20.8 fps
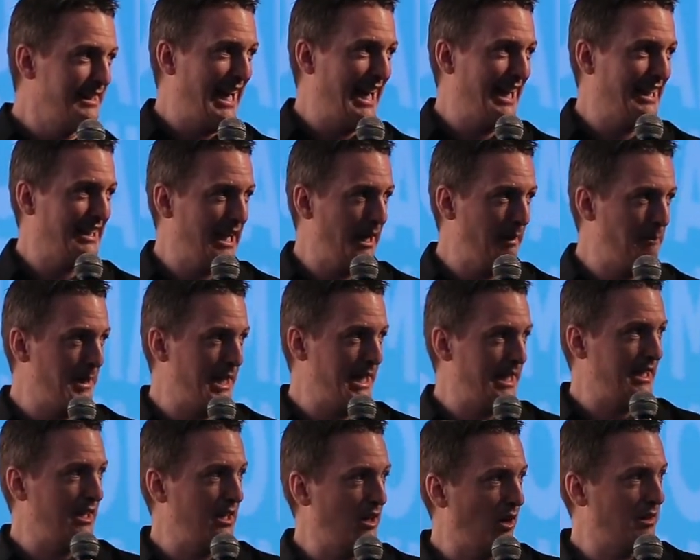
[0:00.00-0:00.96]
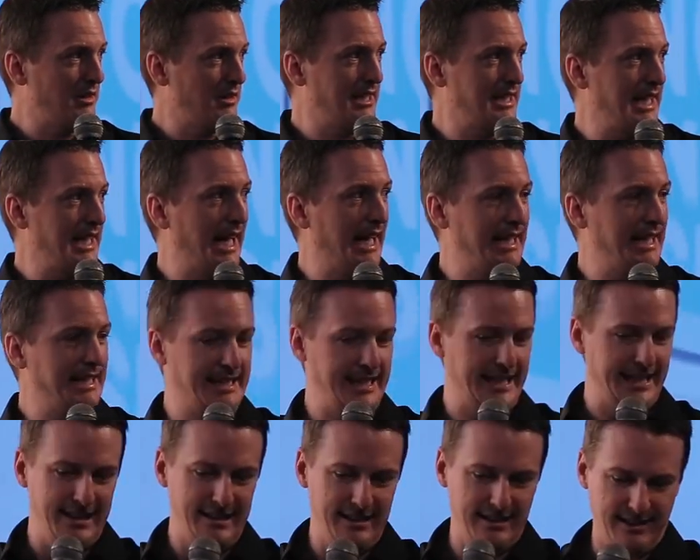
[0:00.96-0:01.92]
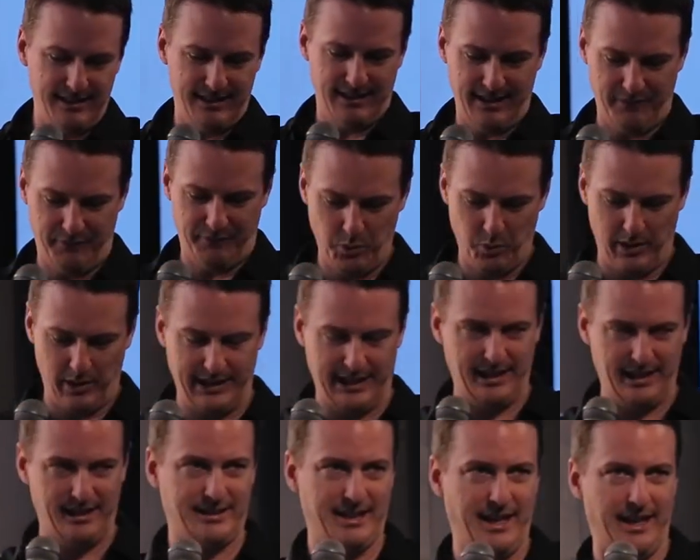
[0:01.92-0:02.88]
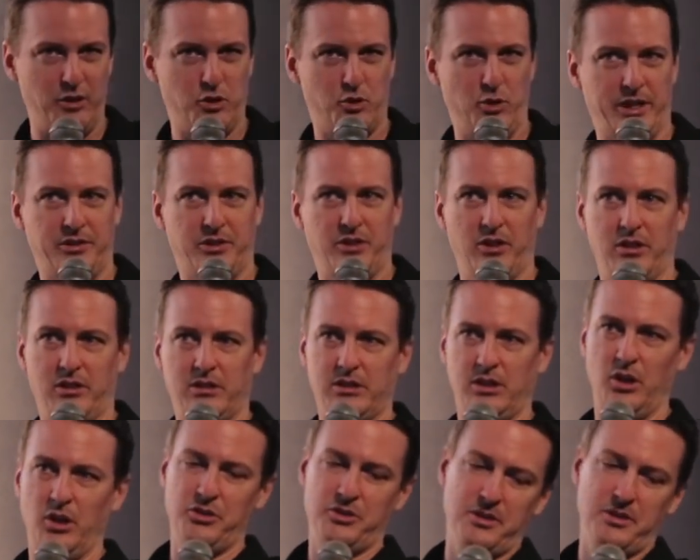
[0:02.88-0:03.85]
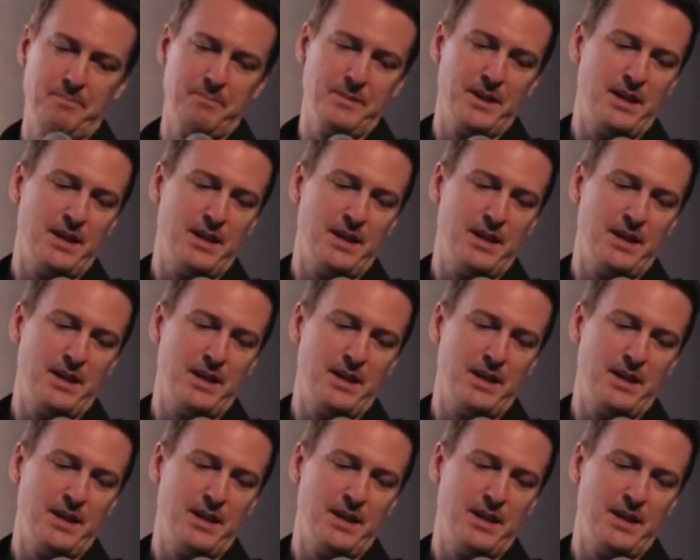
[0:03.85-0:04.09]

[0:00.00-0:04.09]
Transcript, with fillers: L I B E R T A D, uh, if you want to get kind of dressier clothes.